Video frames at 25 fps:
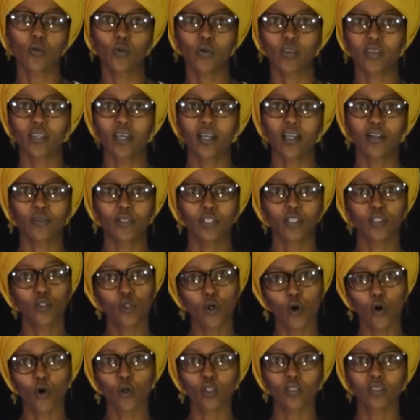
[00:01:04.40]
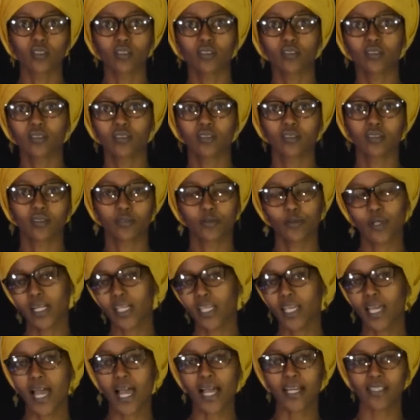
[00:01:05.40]
with a renowned
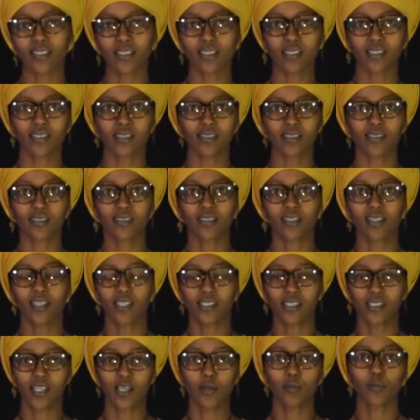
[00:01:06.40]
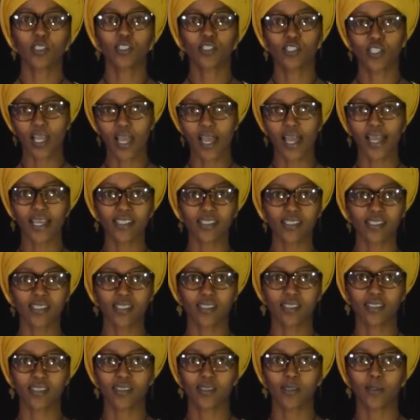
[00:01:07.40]
reggae artist. His name is
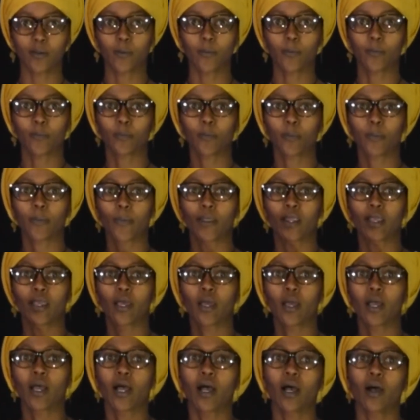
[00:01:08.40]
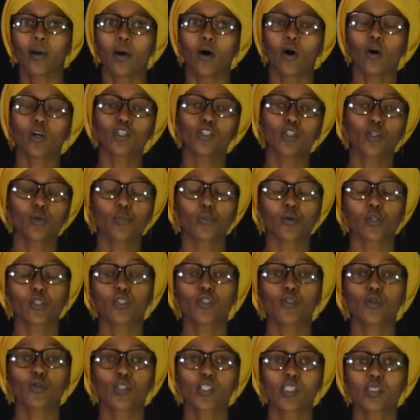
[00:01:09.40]
Isis. Audio
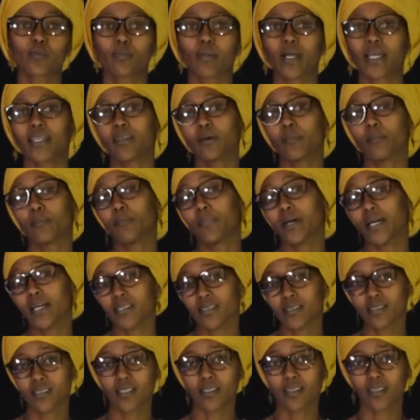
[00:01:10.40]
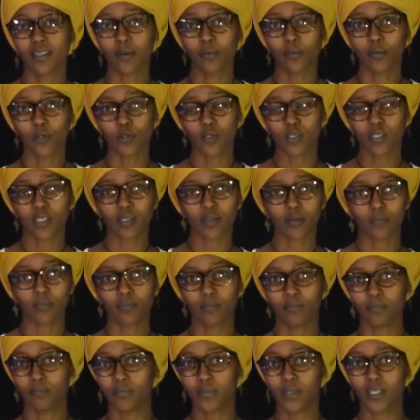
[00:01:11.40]
produced by the best in the music
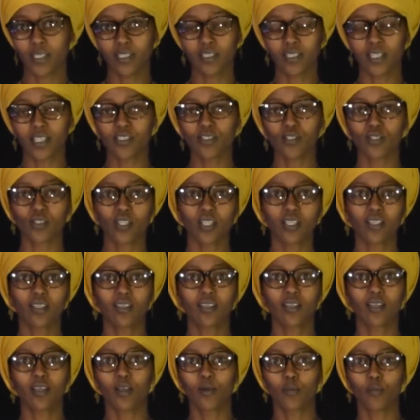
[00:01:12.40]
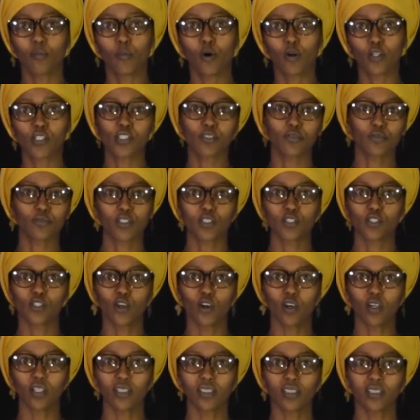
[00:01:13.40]
industry, Motive
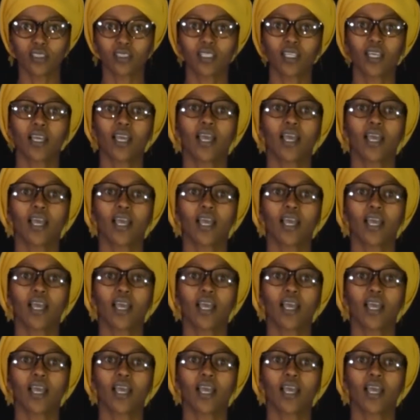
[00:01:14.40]
Didon,